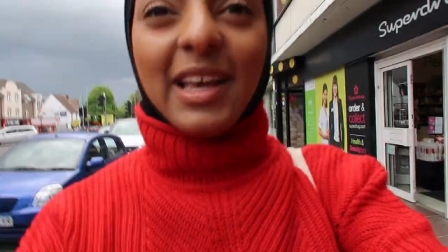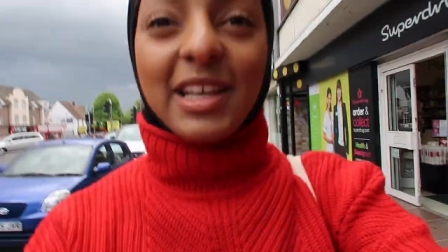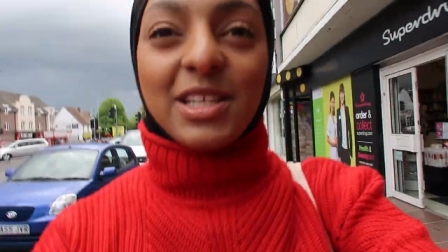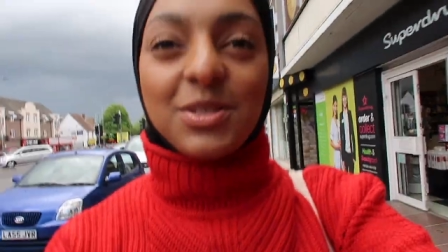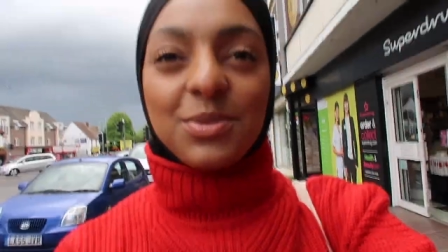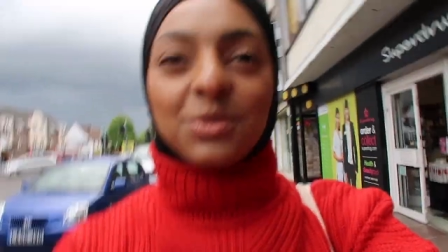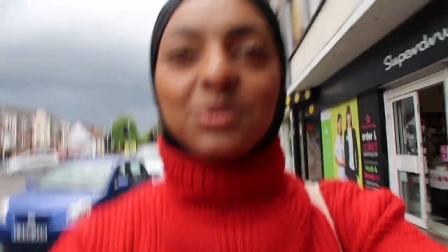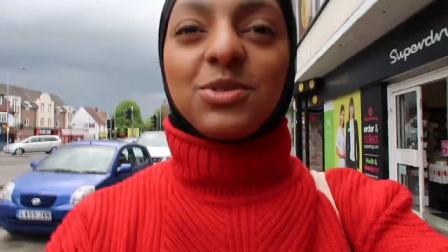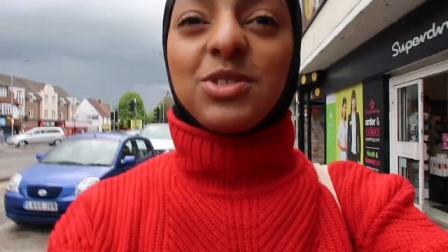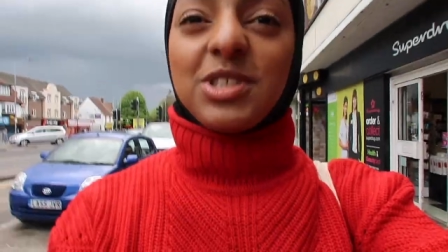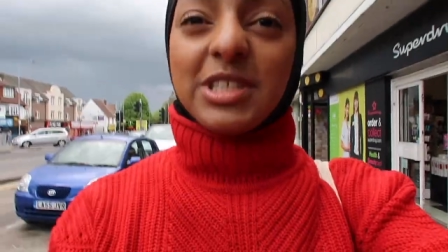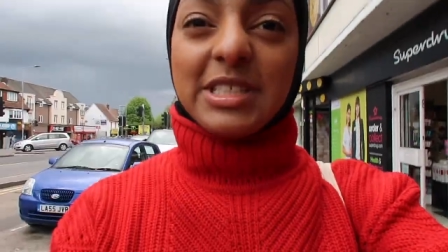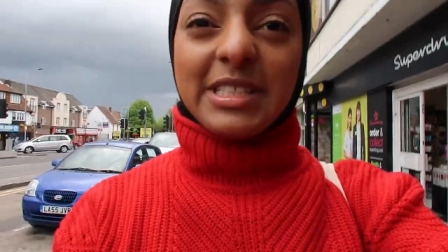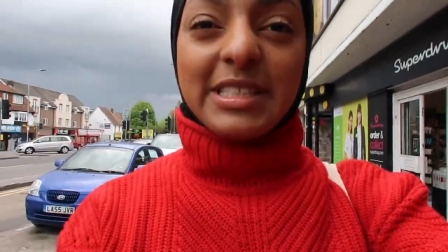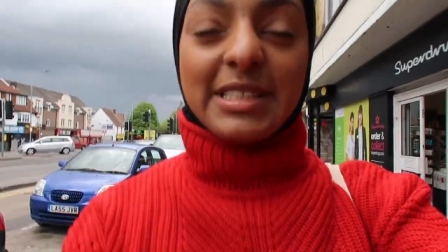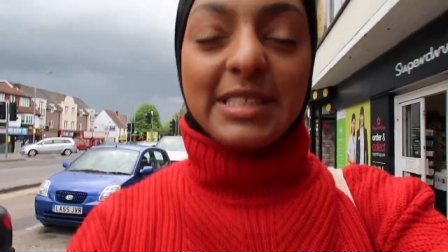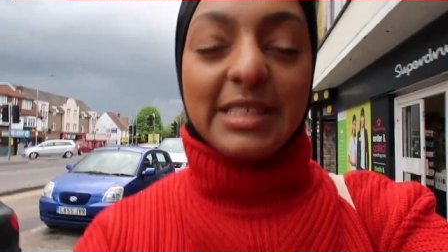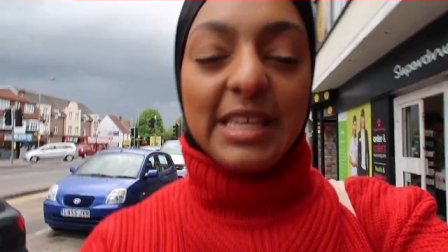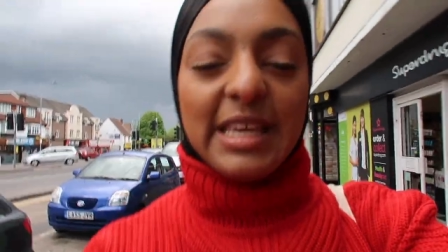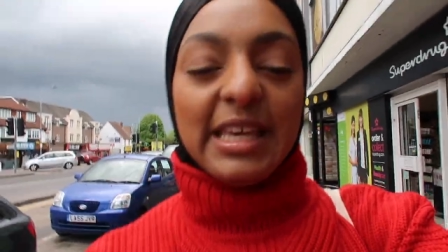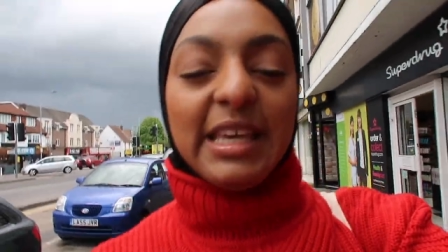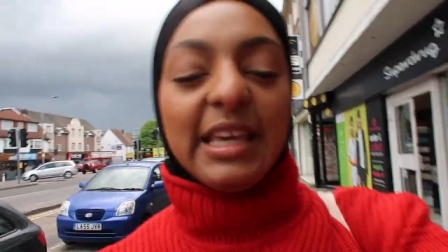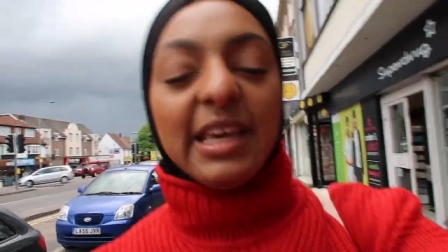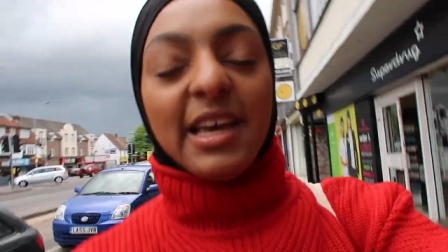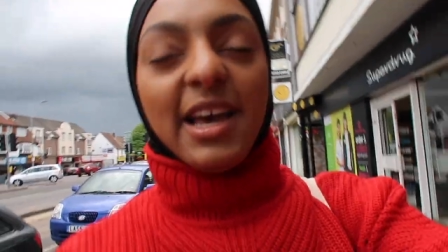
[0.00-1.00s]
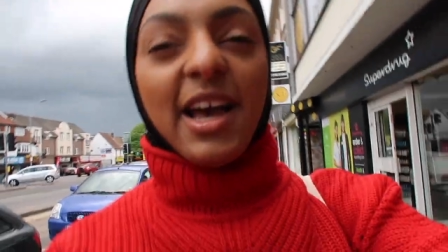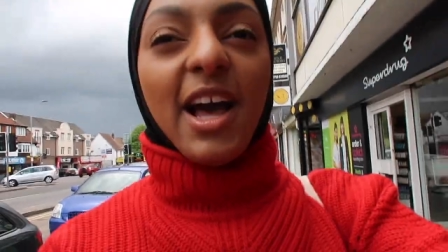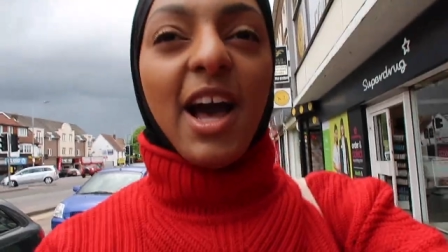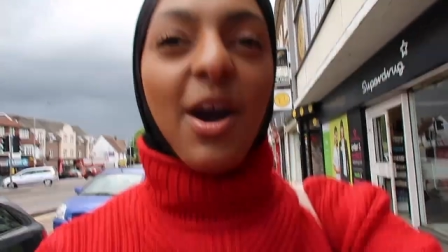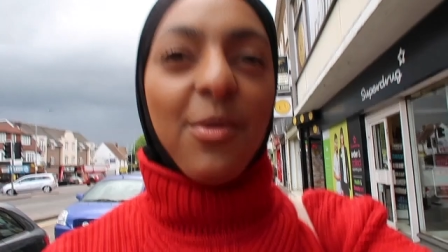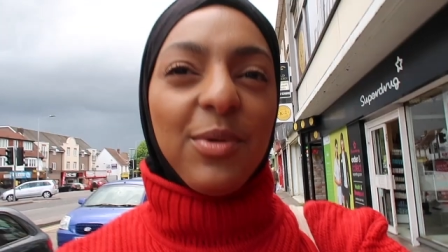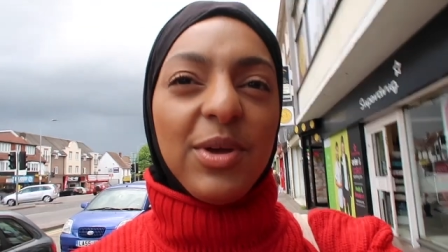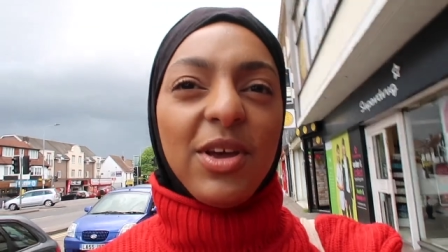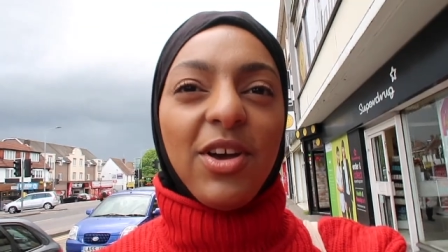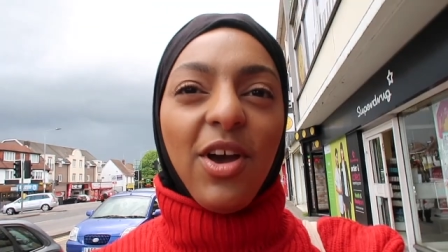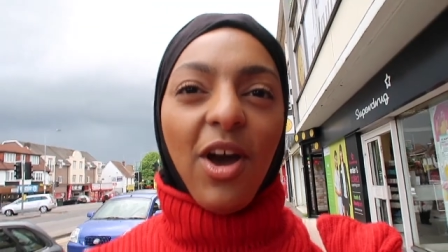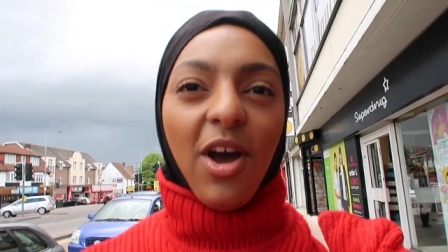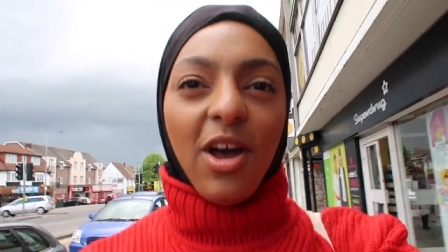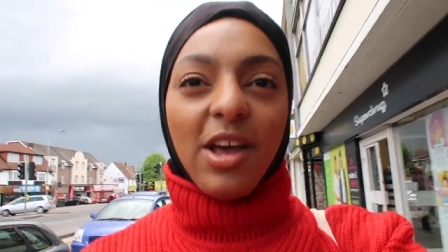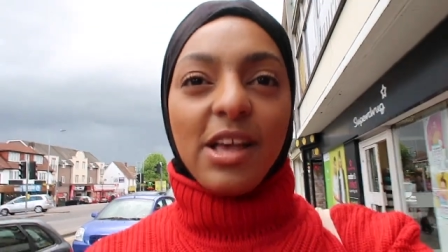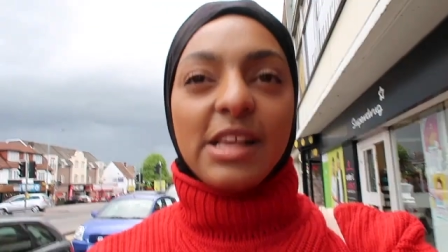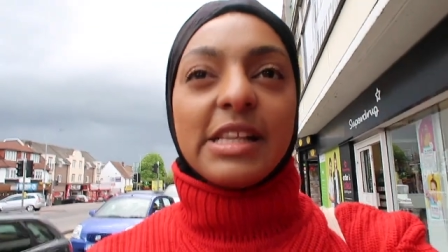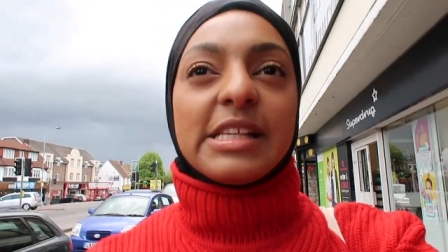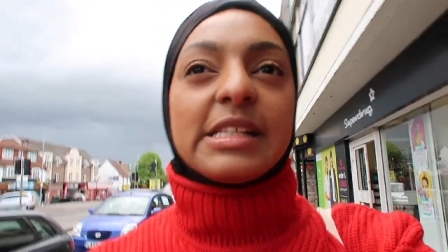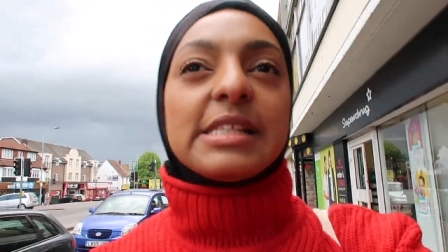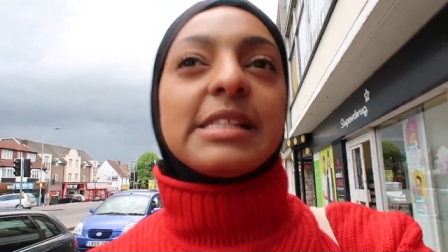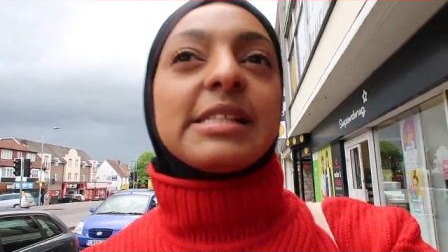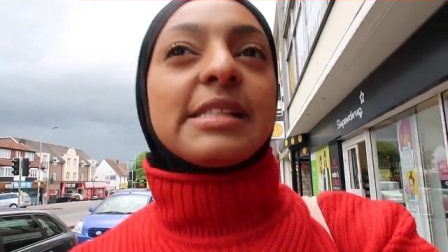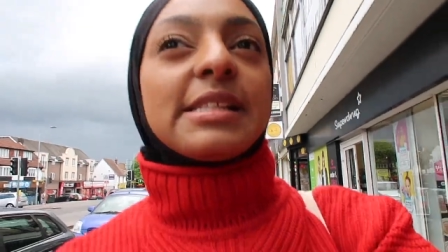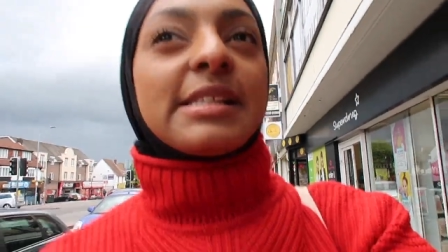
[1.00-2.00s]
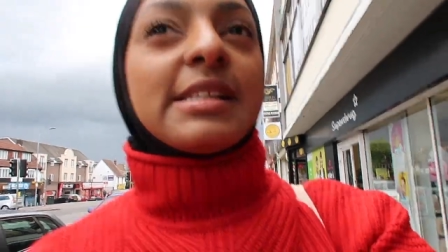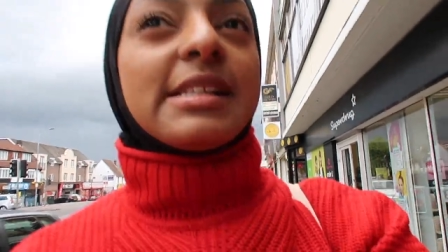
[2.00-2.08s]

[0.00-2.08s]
guess we'll just see how it goes.